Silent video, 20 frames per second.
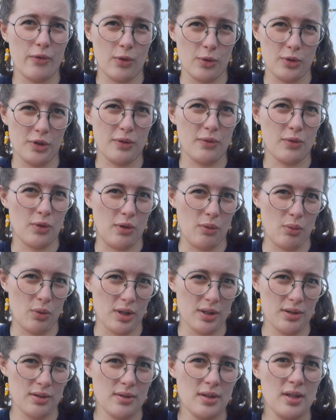40
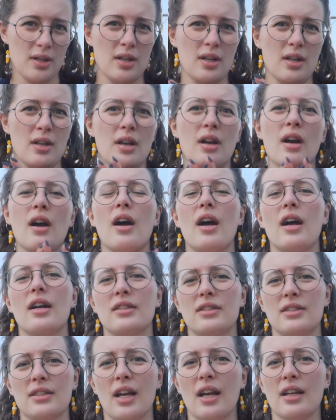41
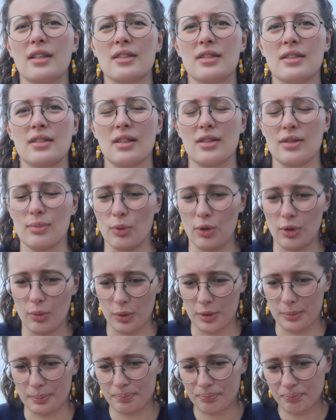and she has a smaller
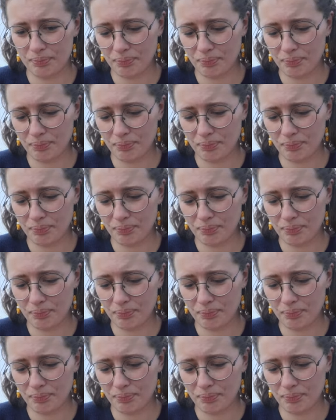one